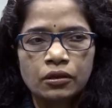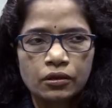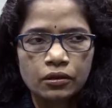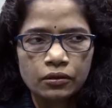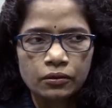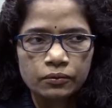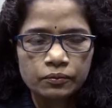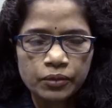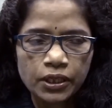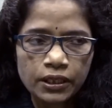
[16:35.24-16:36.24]
so
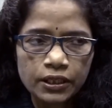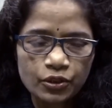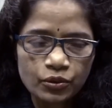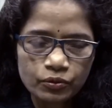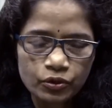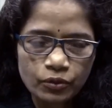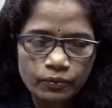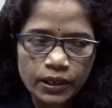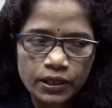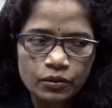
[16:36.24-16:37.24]

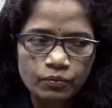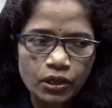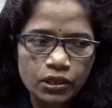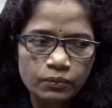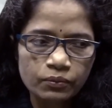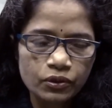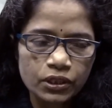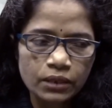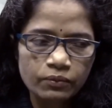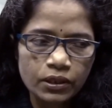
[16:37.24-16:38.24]
far as multiple
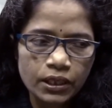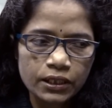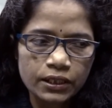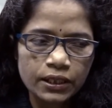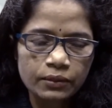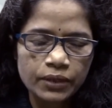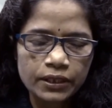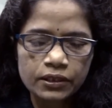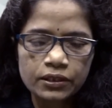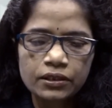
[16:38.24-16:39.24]
tribal healthcare
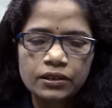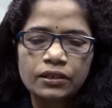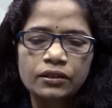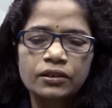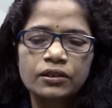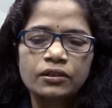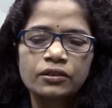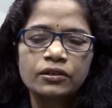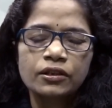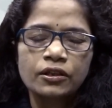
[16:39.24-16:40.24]
practices are
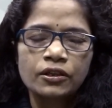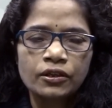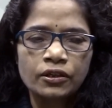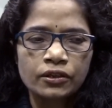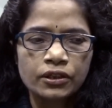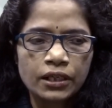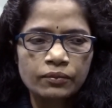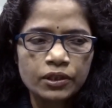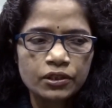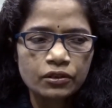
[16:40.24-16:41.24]
concerned,
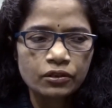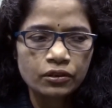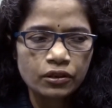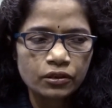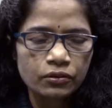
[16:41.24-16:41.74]
tribals are